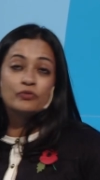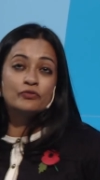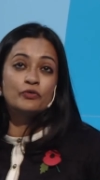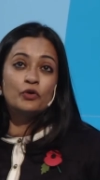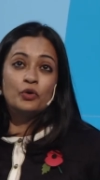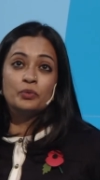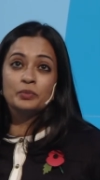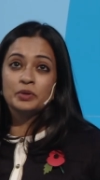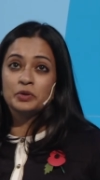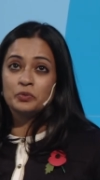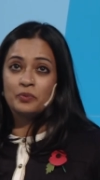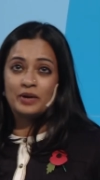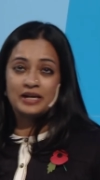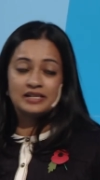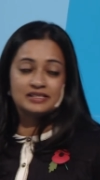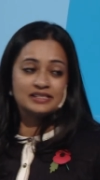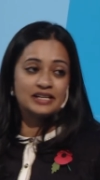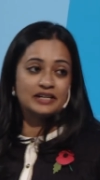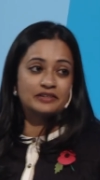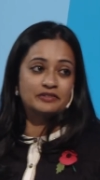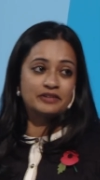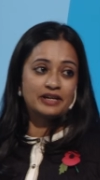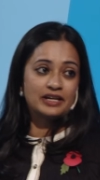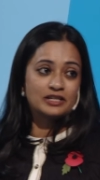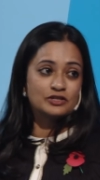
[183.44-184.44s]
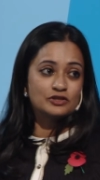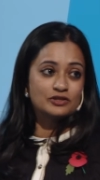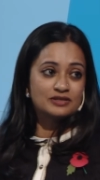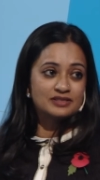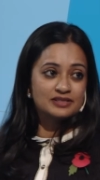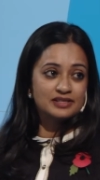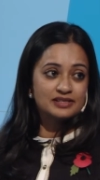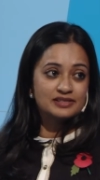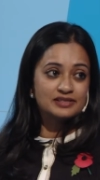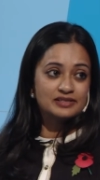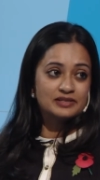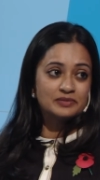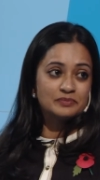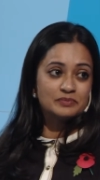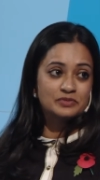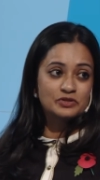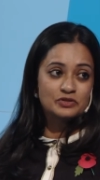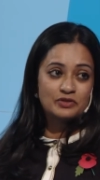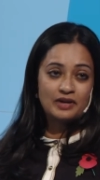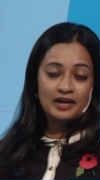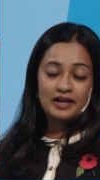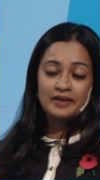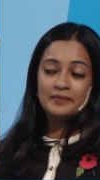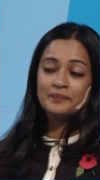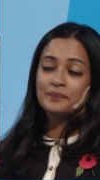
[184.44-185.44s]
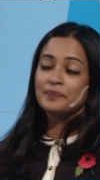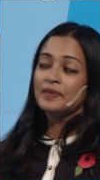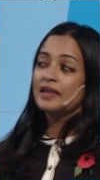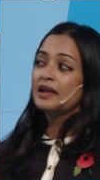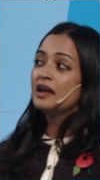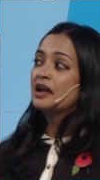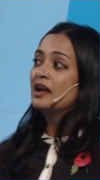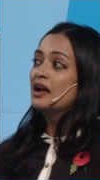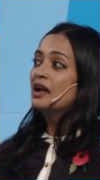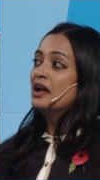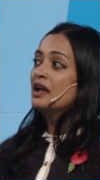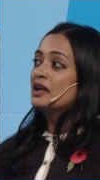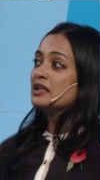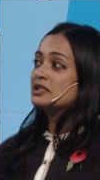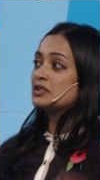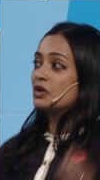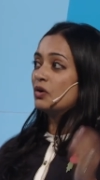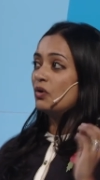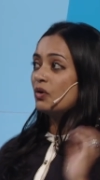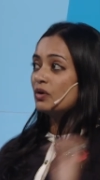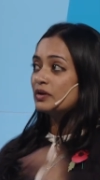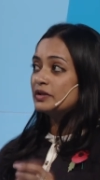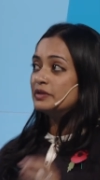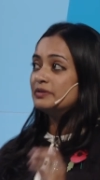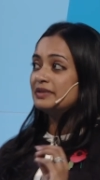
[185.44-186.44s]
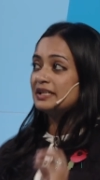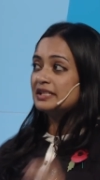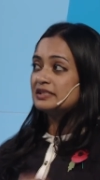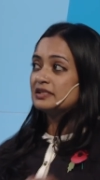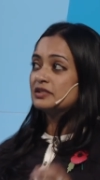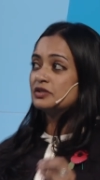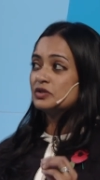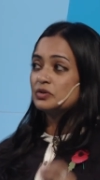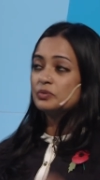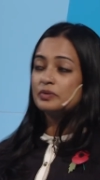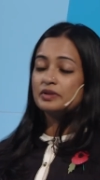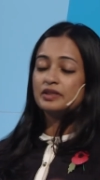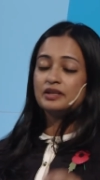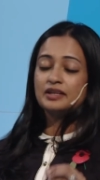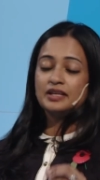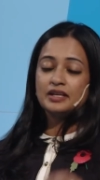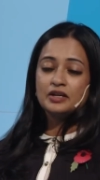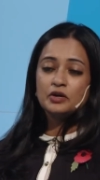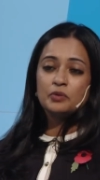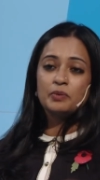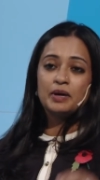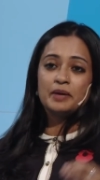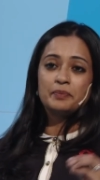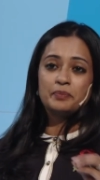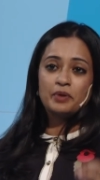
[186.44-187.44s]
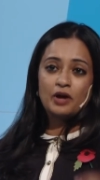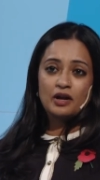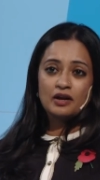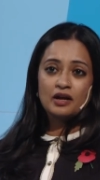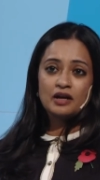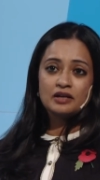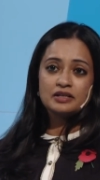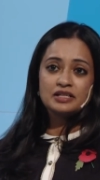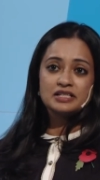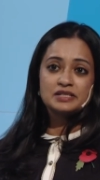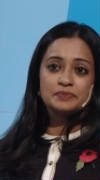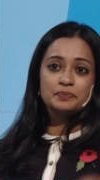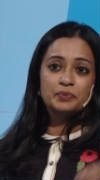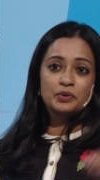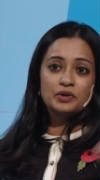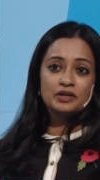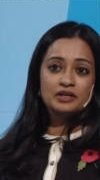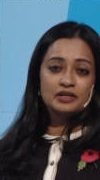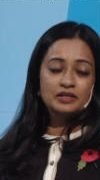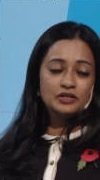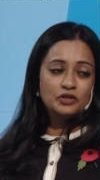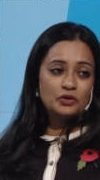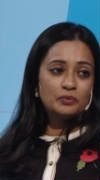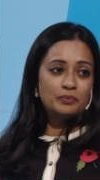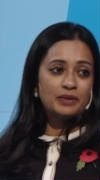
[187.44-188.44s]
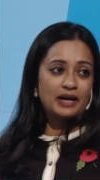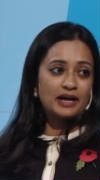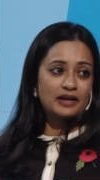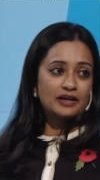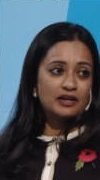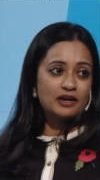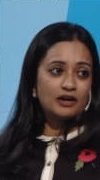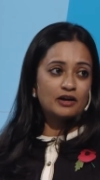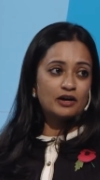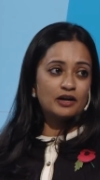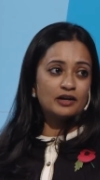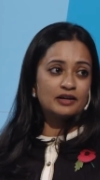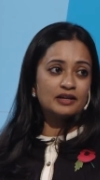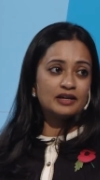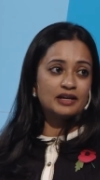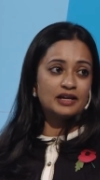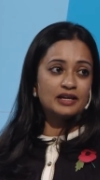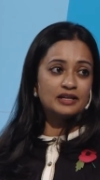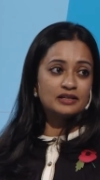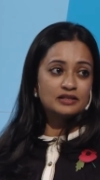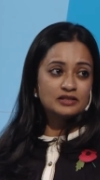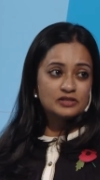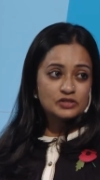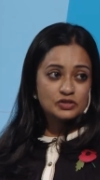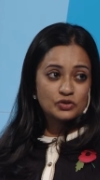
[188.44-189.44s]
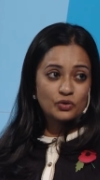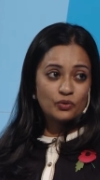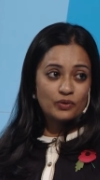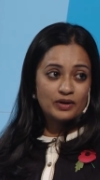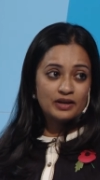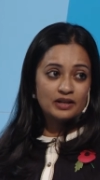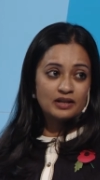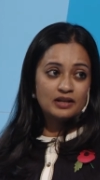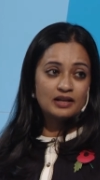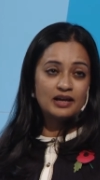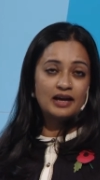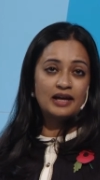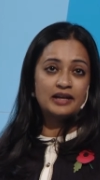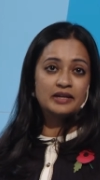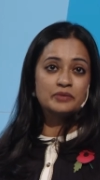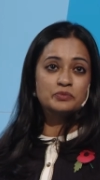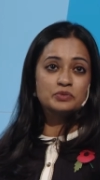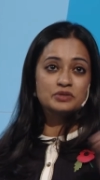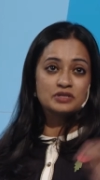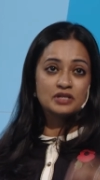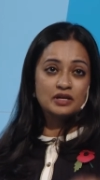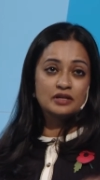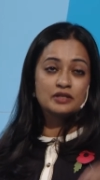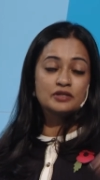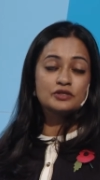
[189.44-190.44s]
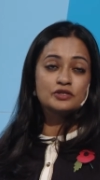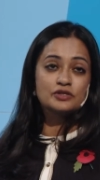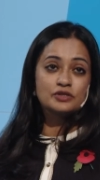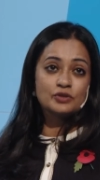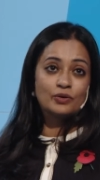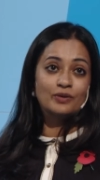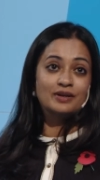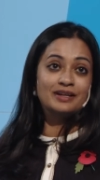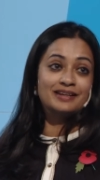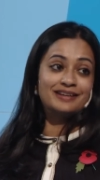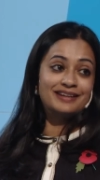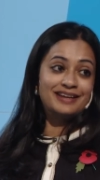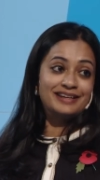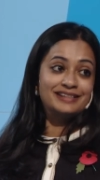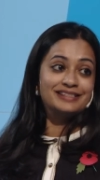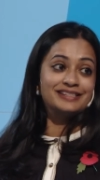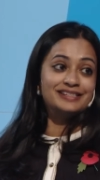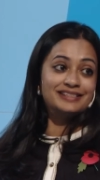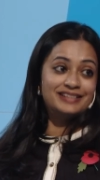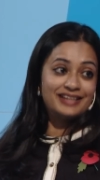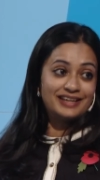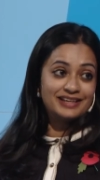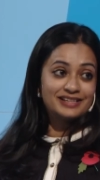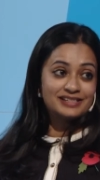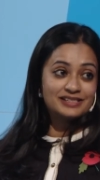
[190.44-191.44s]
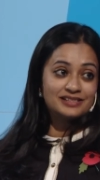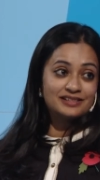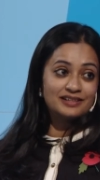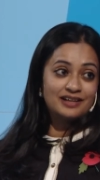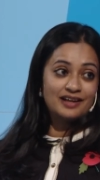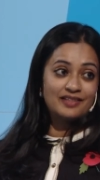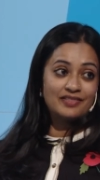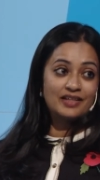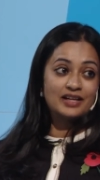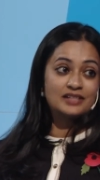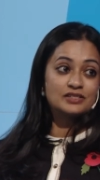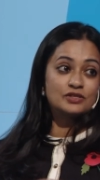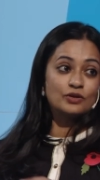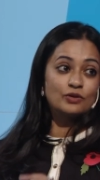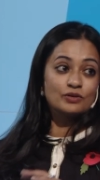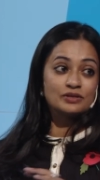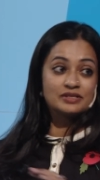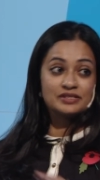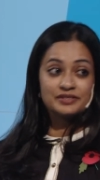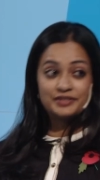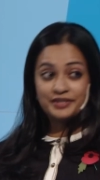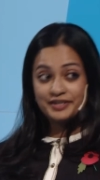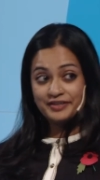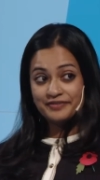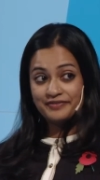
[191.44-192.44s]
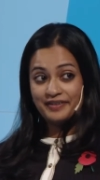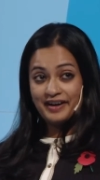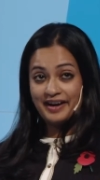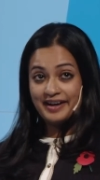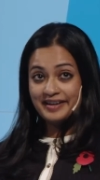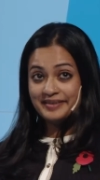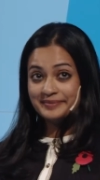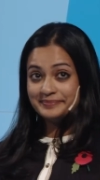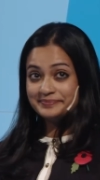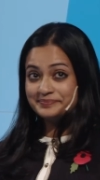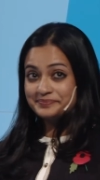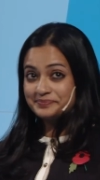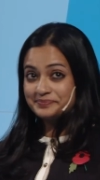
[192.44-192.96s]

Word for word: formal waste segregation systems, right? So all you need to do with an EcoWare product is put it in your backyard, in soil, and it will turn into soil in ninety days. And that's all certified.